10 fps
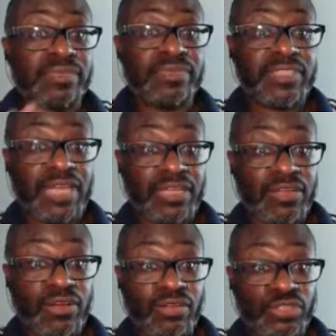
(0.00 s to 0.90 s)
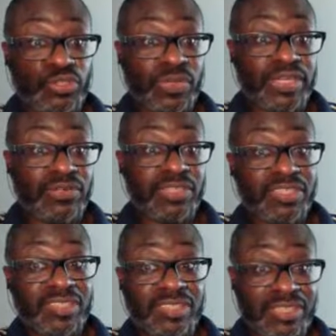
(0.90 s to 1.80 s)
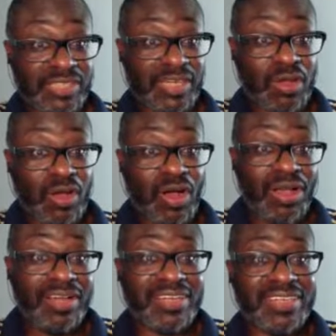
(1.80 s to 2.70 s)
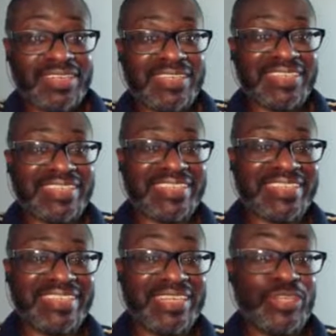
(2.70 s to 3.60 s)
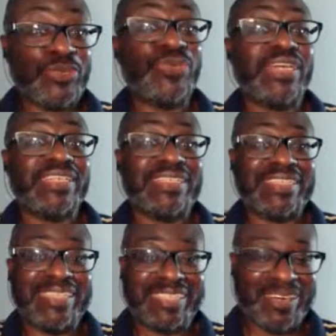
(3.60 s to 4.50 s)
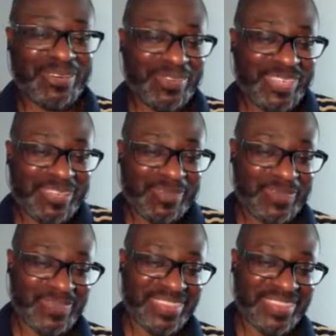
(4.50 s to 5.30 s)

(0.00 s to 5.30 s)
Take a long swig on a cigar. You didn't deserve them.